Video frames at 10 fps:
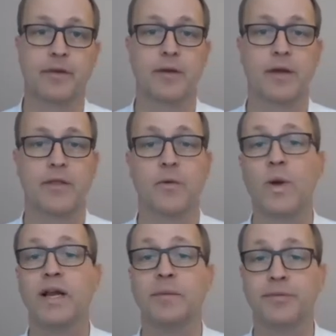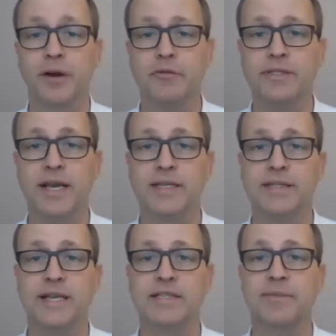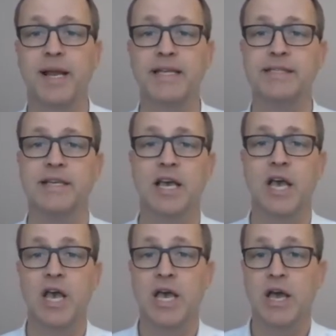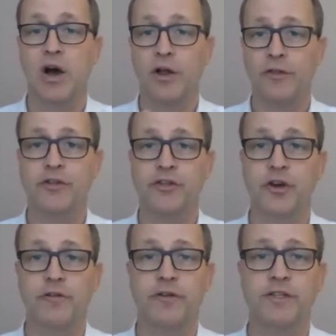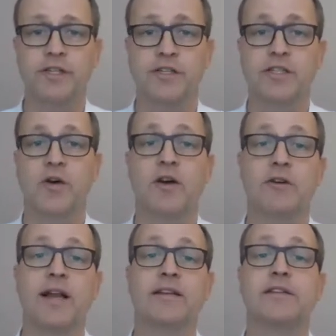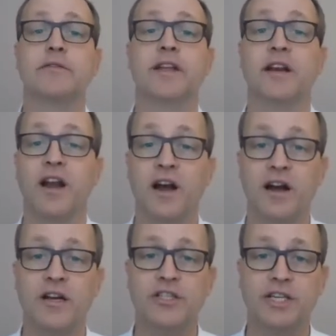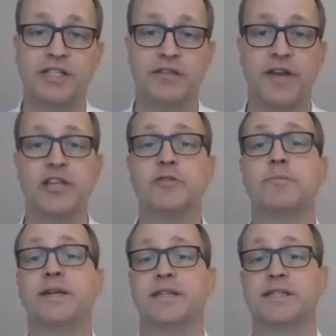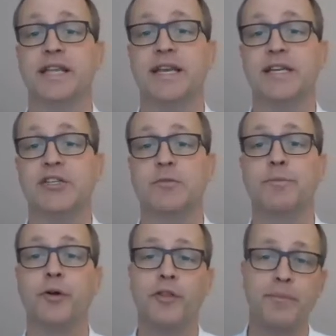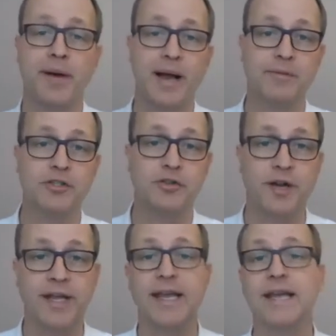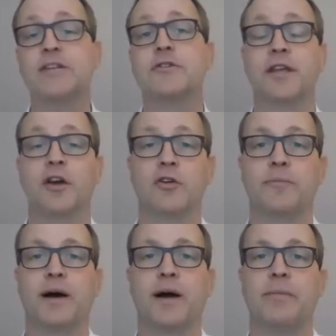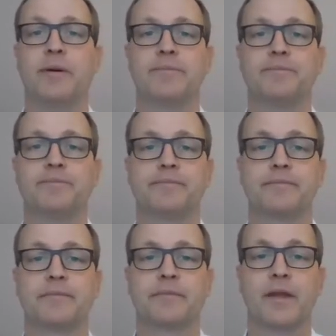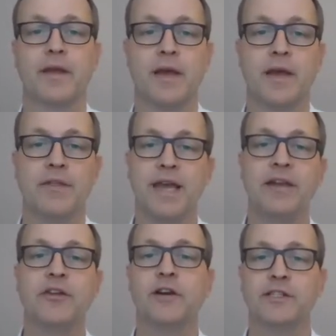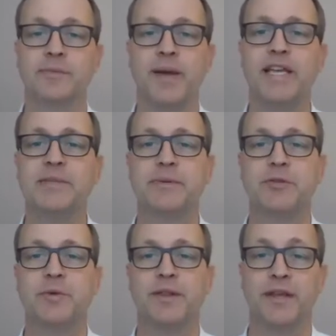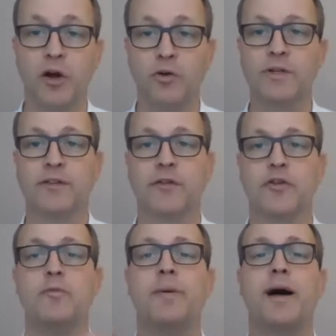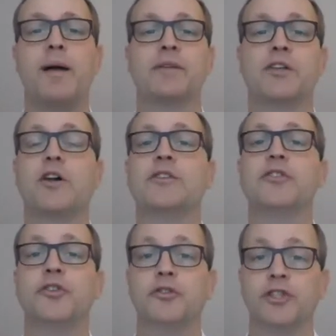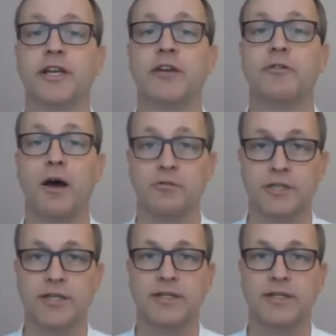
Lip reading: The welding process takes place on the surface, so a relatively large excavation pit is needed to pull the pipe string into the old pipe. The annular space between the old and the new pipe is also usually grouted.